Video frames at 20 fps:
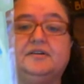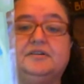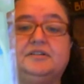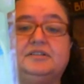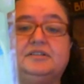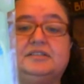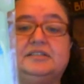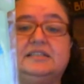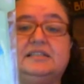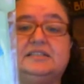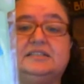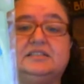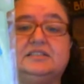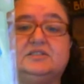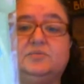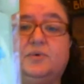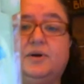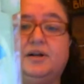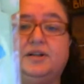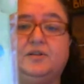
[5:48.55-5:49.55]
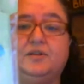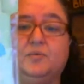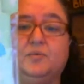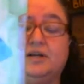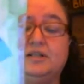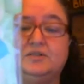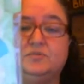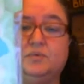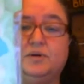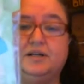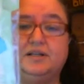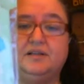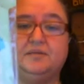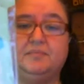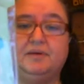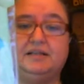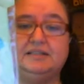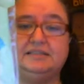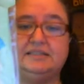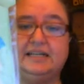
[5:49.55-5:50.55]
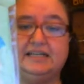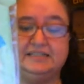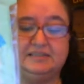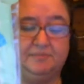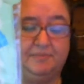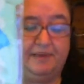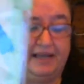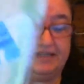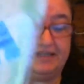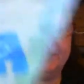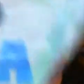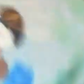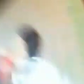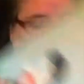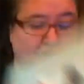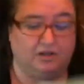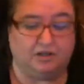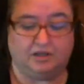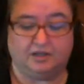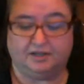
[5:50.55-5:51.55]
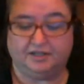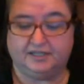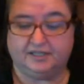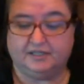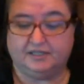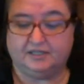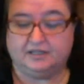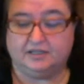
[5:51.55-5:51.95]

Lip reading: You see, this is one of the months. It has a basketball on it.